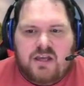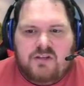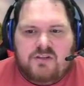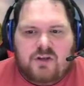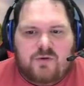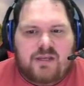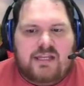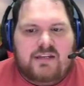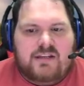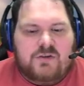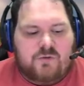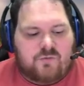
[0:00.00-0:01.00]
So it
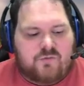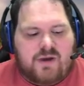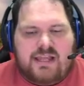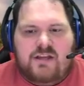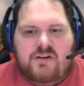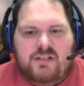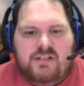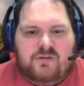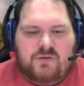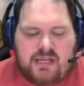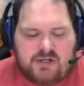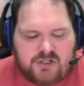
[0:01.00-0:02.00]
is right here at this
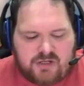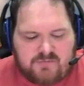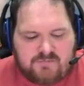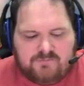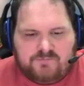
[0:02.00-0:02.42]
location.